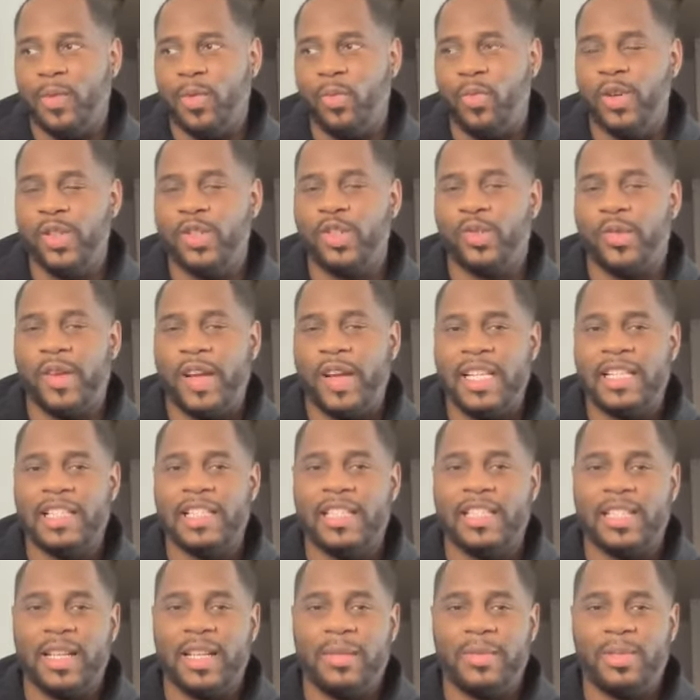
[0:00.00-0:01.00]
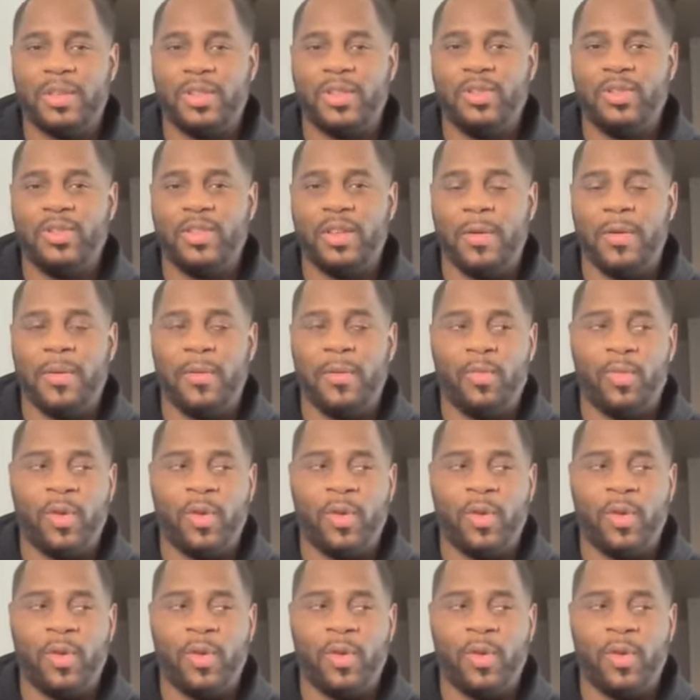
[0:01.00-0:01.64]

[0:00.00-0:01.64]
we're trained to substitute the